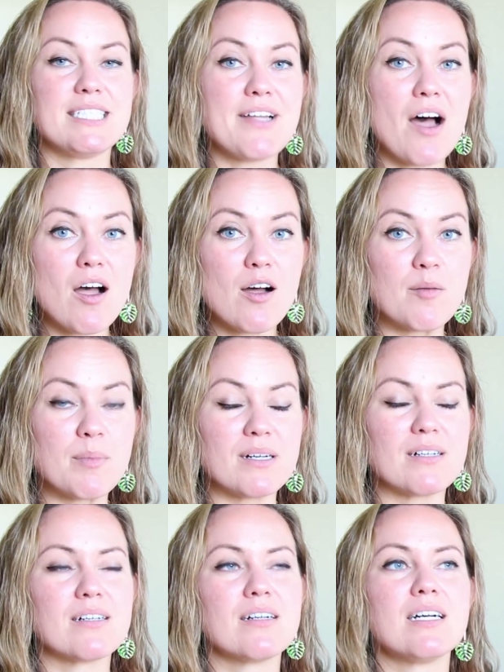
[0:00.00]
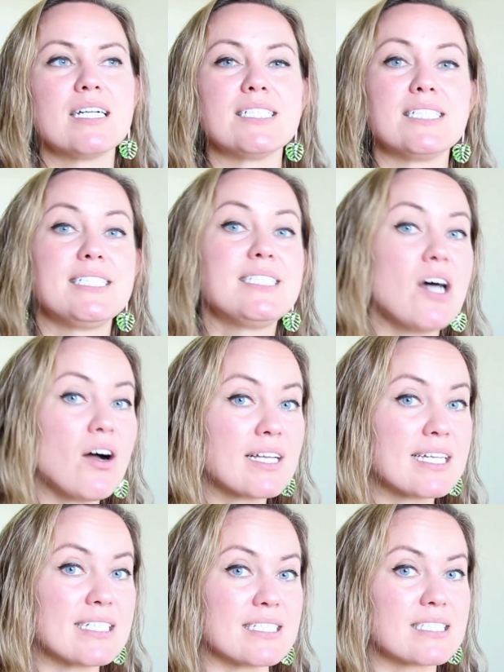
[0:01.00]
Dub,
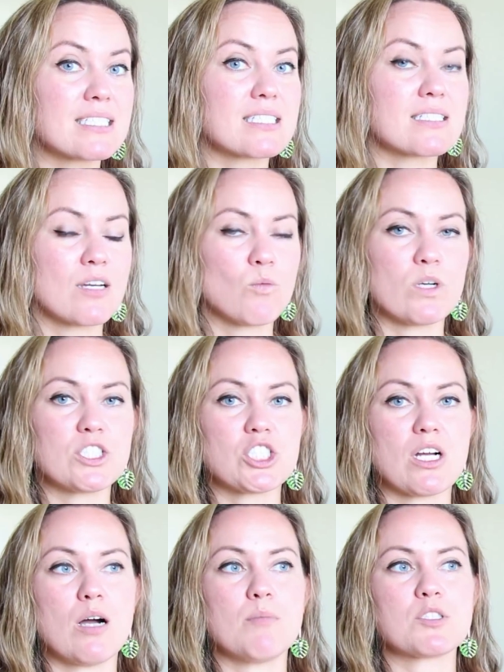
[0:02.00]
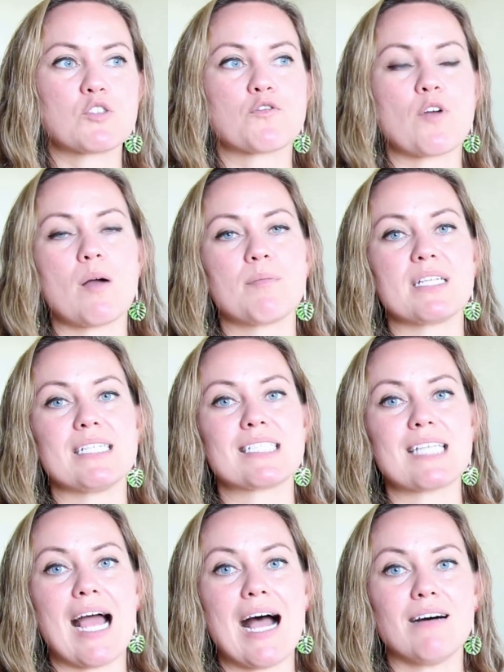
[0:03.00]
ducats, which comes from the
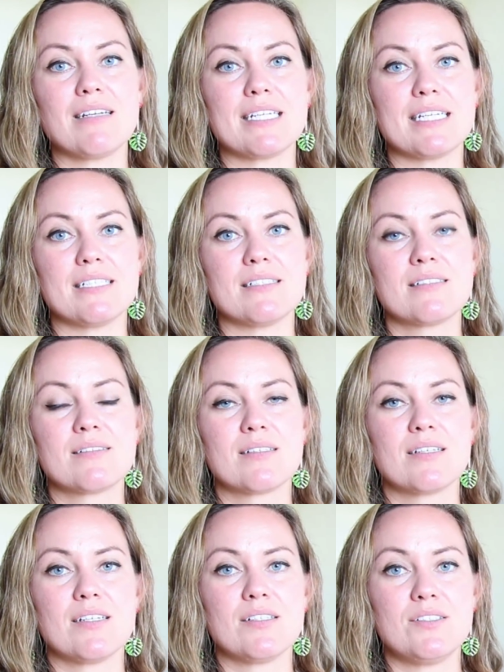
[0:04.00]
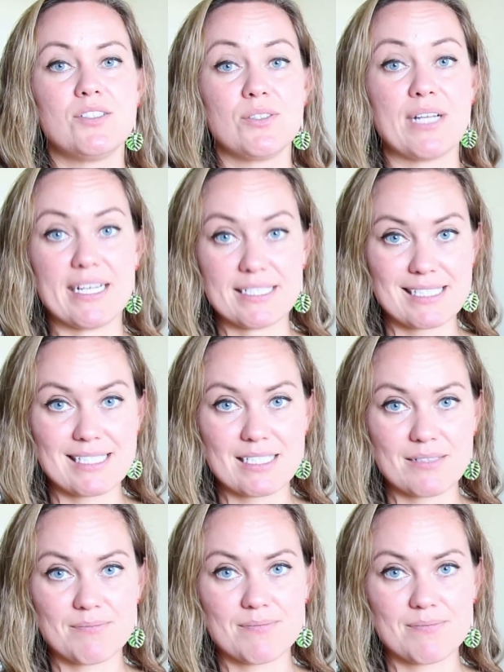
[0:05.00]
Italian ducats.